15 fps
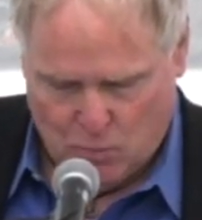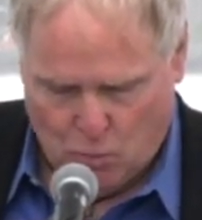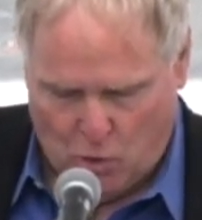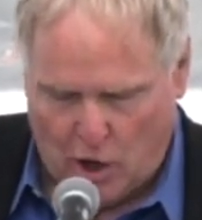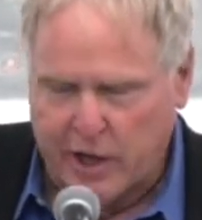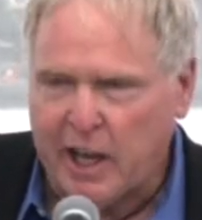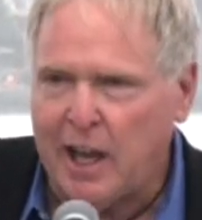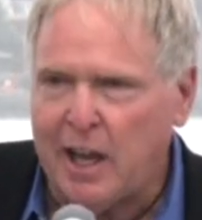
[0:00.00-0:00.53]

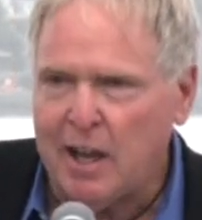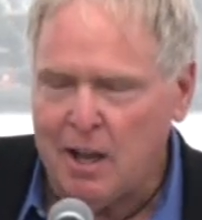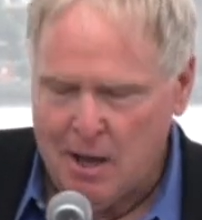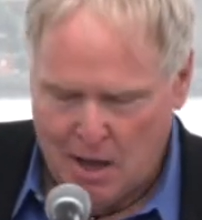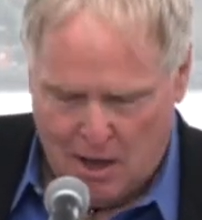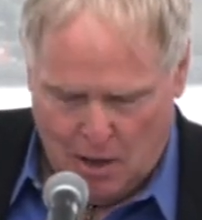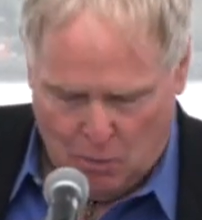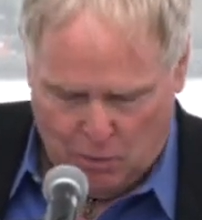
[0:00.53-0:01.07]
working
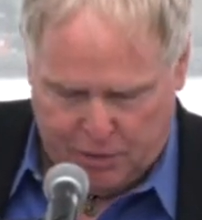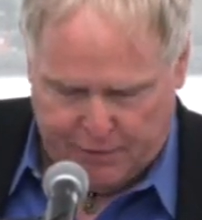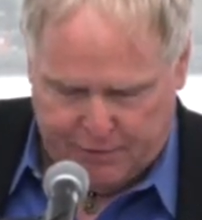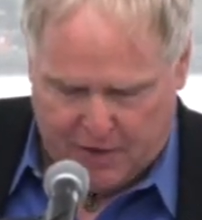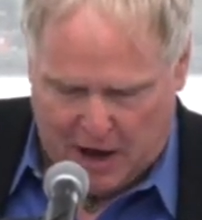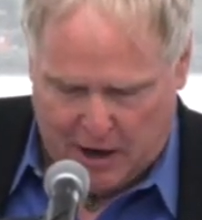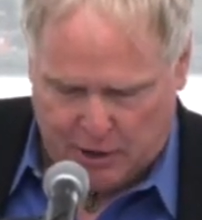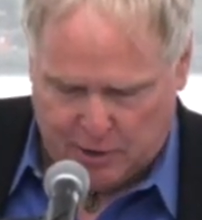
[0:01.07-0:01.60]
with the
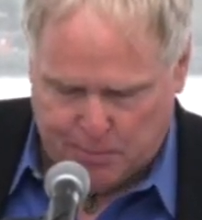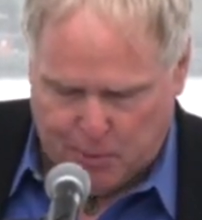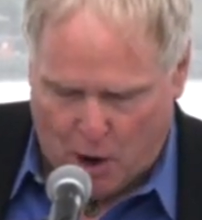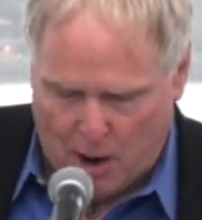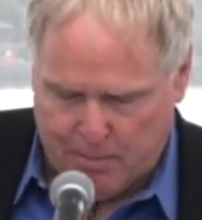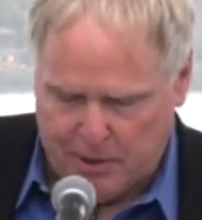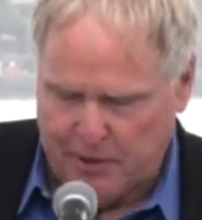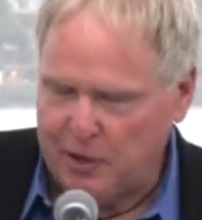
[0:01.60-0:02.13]
Fire
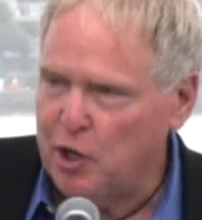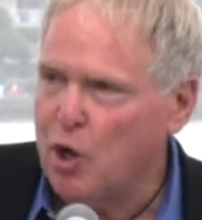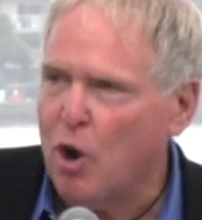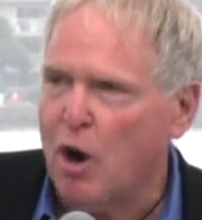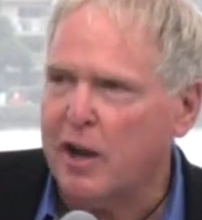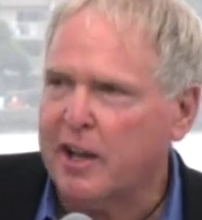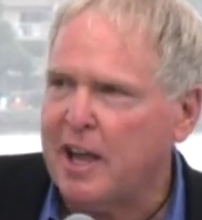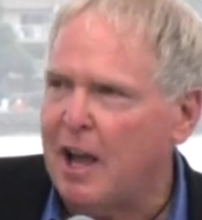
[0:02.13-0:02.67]
Department of New
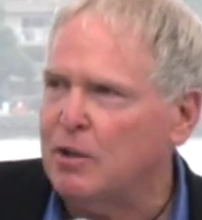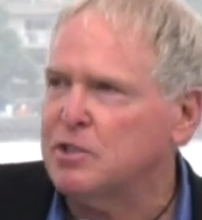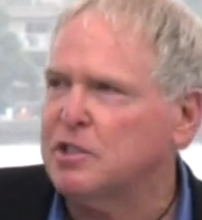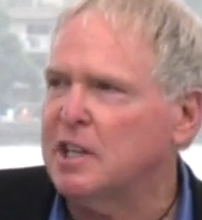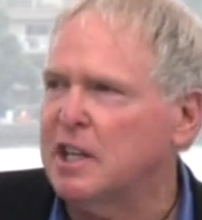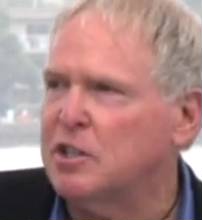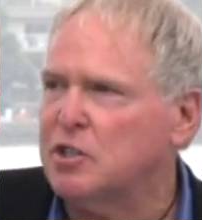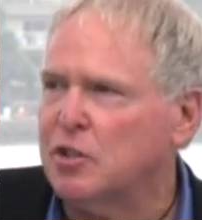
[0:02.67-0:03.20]
York
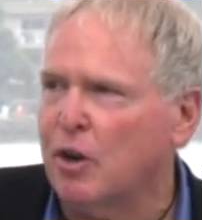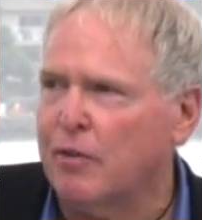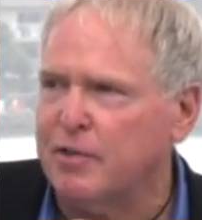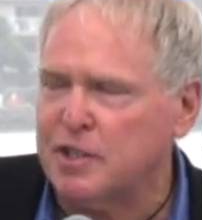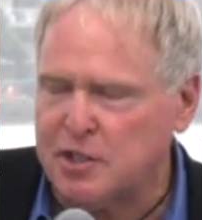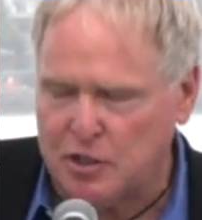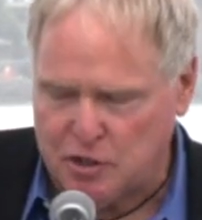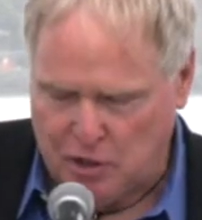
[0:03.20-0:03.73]
Counseling
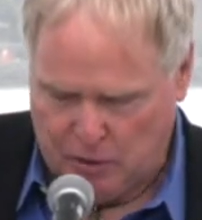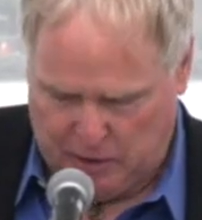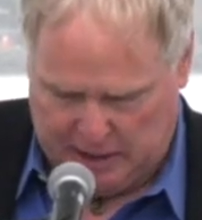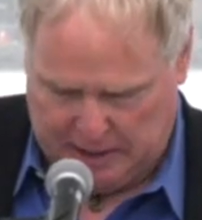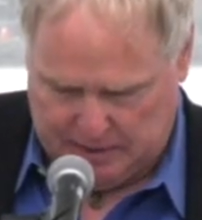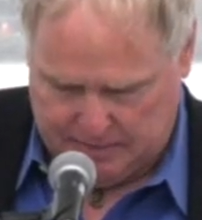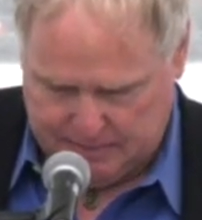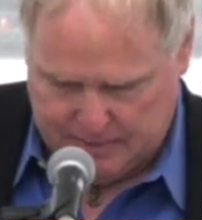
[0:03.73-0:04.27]
Services
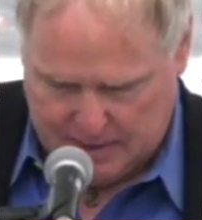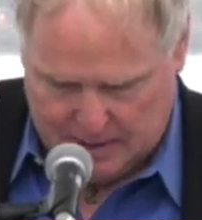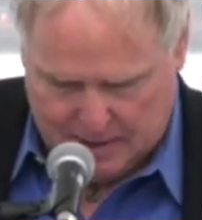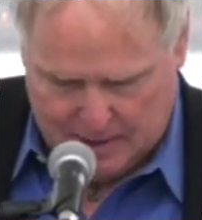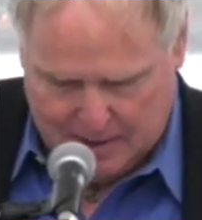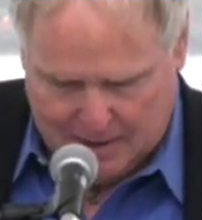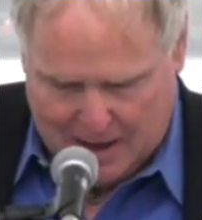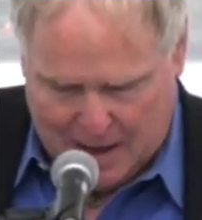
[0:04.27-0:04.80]
Unit,
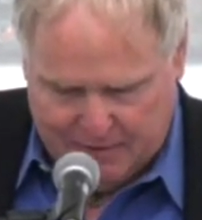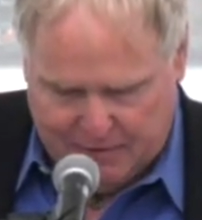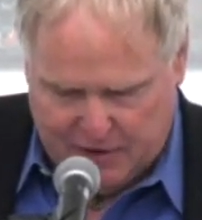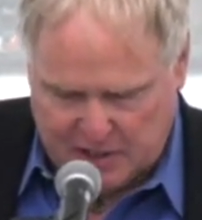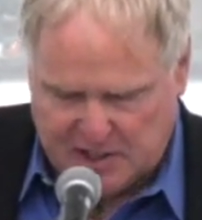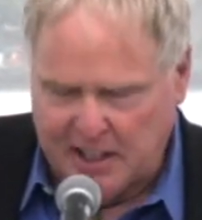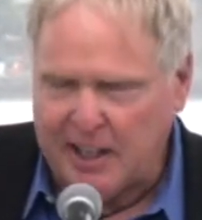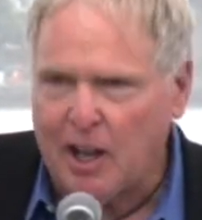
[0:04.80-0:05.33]
and
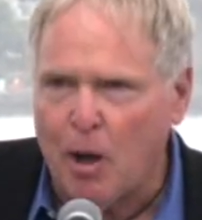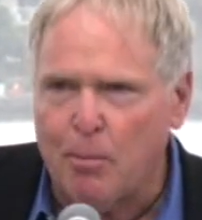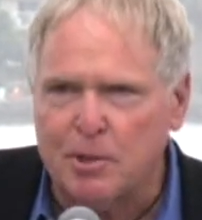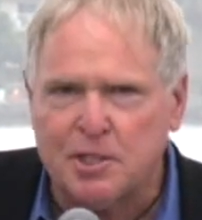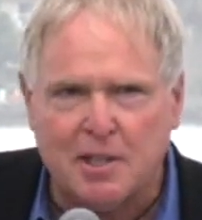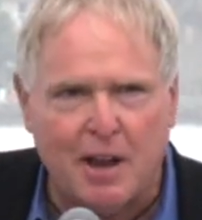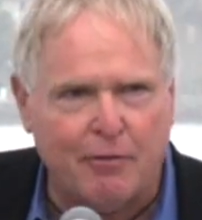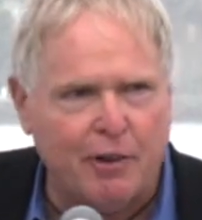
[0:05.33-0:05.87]
visiting
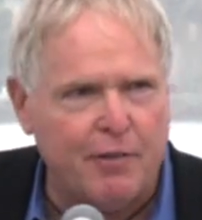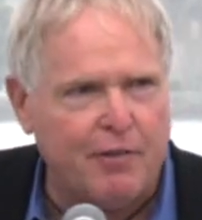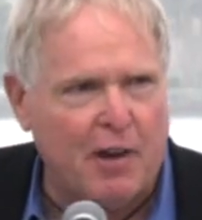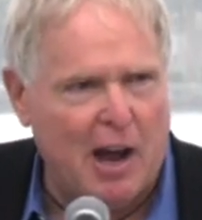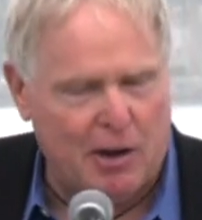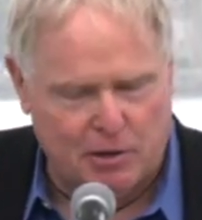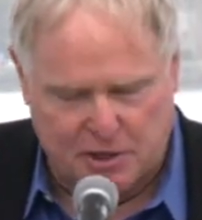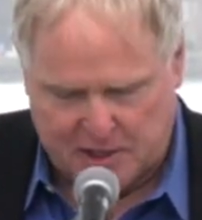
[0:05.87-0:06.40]
almost every
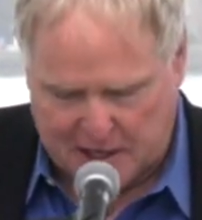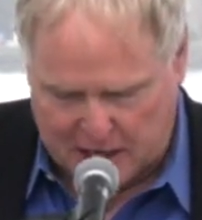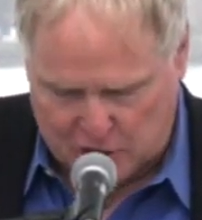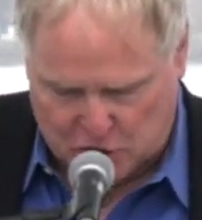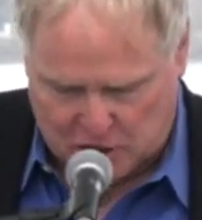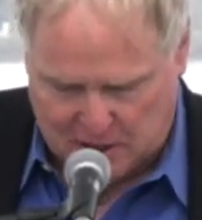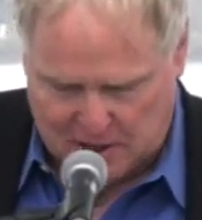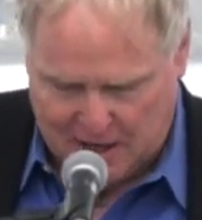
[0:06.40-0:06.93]
fire
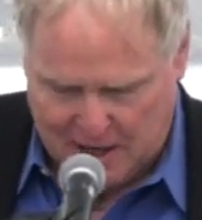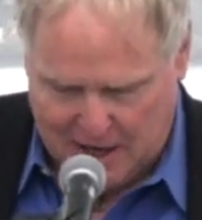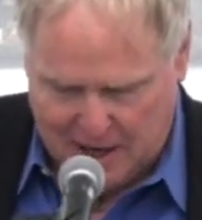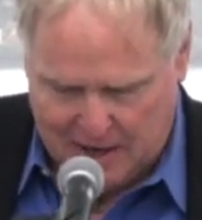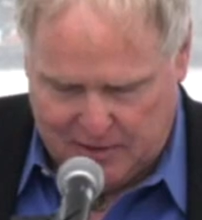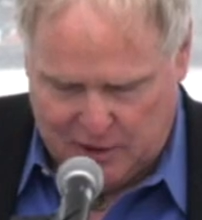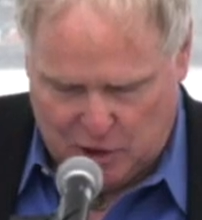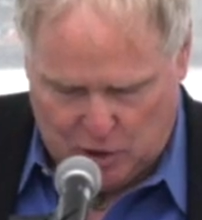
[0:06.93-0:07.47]
station
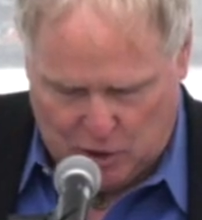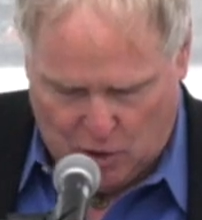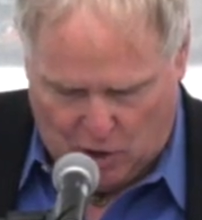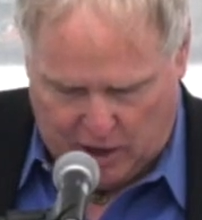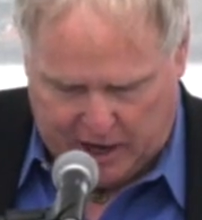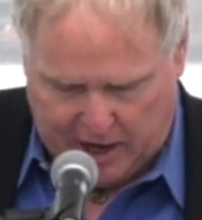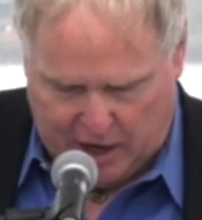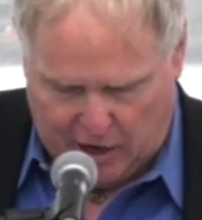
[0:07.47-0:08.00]
in the New
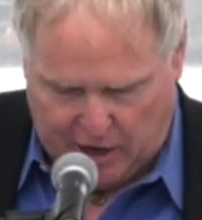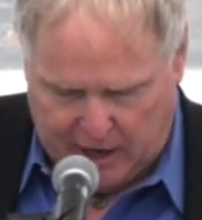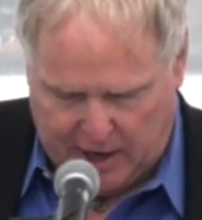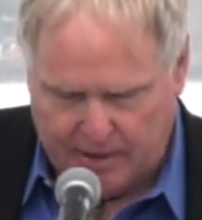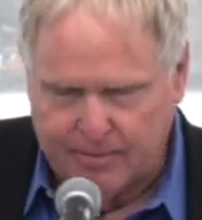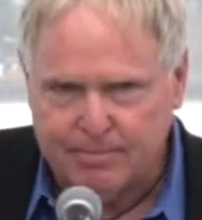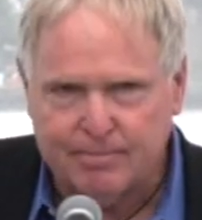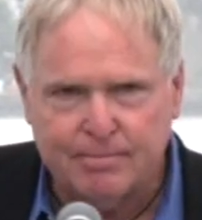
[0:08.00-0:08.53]
York
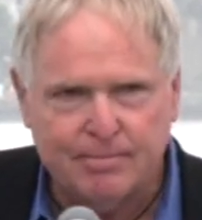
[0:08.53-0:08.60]
area,